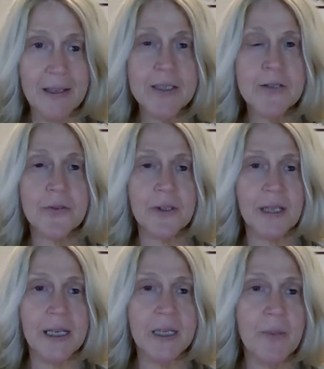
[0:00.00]
is
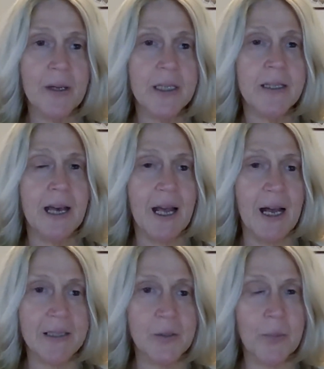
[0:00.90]
for anybody that
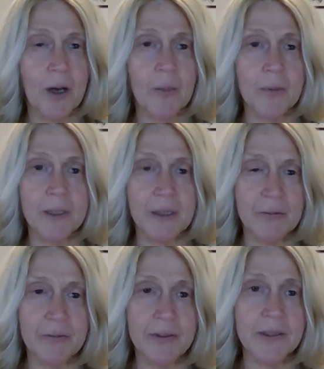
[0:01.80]
has a property
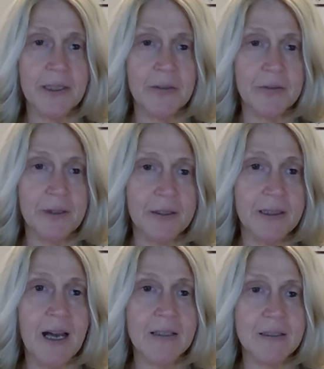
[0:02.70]
in Philadelphia,
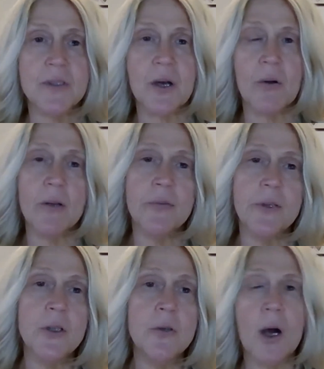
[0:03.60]
yes. So if
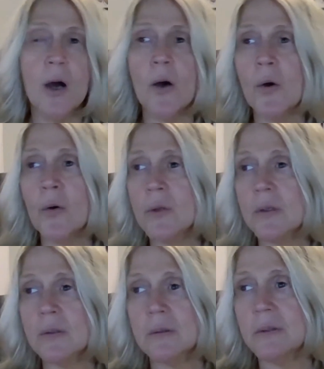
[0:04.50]
you
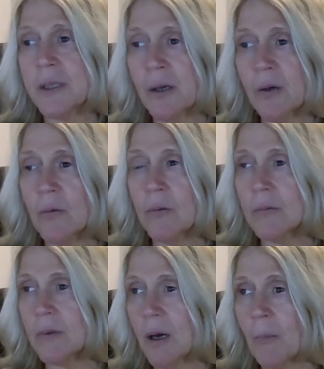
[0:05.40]
own,
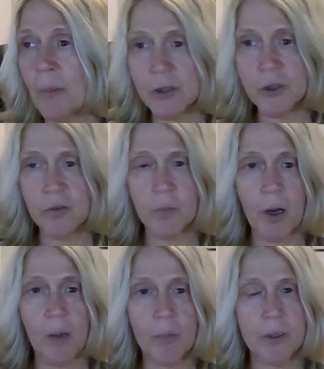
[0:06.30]
a bunch of
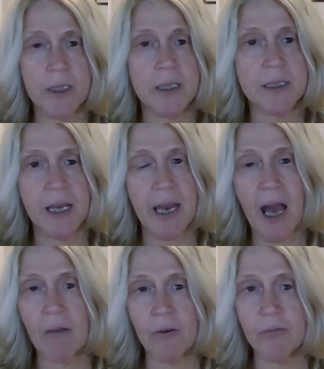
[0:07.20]
properties and
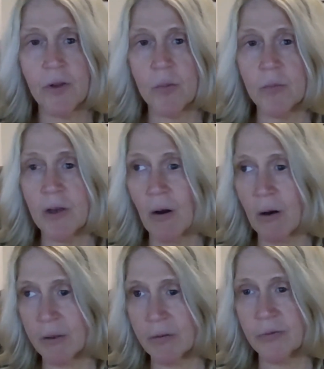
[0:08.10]
half of them
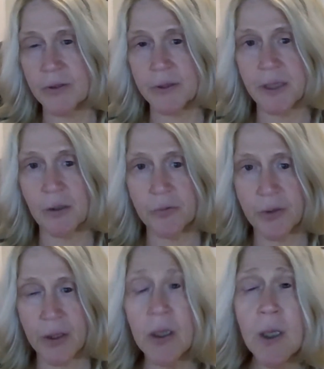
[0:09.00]
are in
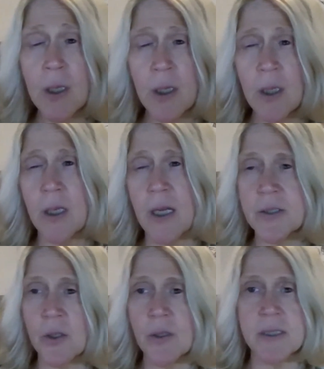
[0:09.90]
Philadelphia,
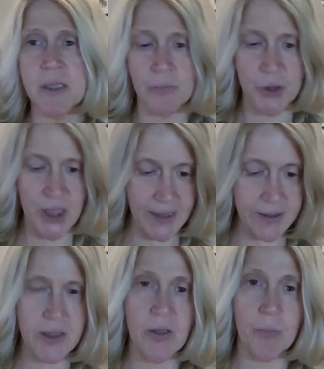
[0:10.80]
it's only
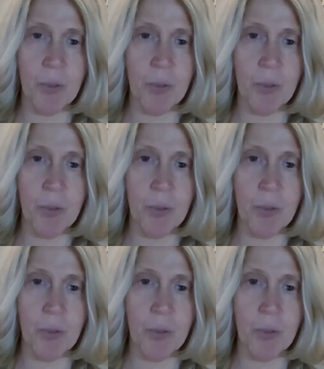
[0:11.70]
subject to the